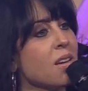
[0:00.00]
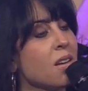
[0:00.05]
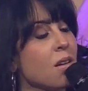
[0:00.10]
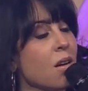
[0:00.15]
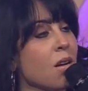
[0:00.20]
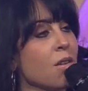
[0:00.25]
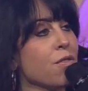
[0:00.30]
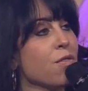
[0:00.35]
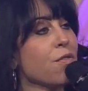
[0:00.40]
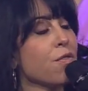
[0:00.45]
and
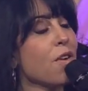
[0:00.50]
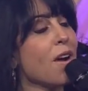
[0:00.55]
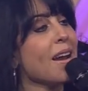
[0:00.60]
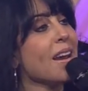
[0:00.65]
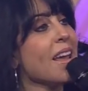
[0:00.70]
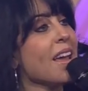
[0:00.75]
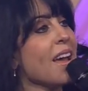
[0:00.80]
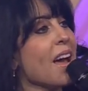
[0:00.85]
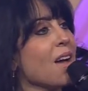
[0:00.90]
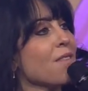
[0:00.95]
on
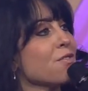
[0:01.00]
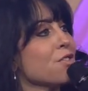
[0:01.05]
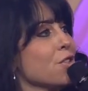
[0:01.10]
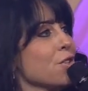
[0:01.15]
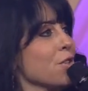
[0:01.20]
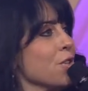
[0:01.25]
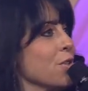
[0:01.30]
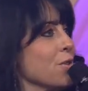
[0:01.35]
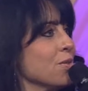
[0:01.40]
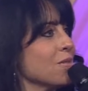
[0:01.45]
Friday
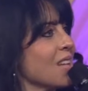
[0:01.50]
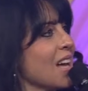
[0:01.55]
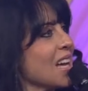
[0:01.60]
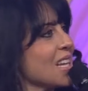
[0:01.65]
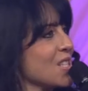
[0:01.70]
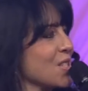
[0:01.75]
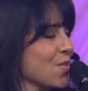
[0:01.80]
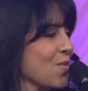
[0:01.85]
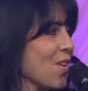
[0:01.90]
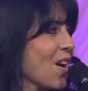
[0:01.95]
afternoon,
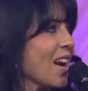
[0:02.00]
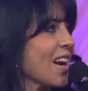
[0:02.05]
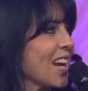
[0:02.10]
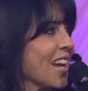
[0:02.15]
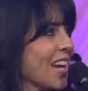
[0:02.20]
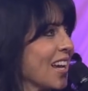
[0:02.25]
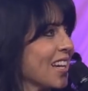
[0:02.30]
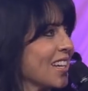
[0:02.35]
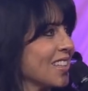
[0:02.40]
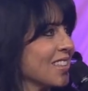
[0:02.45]
last
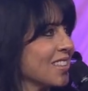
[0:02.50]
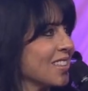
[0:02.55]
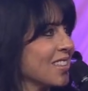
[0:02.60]
Friday,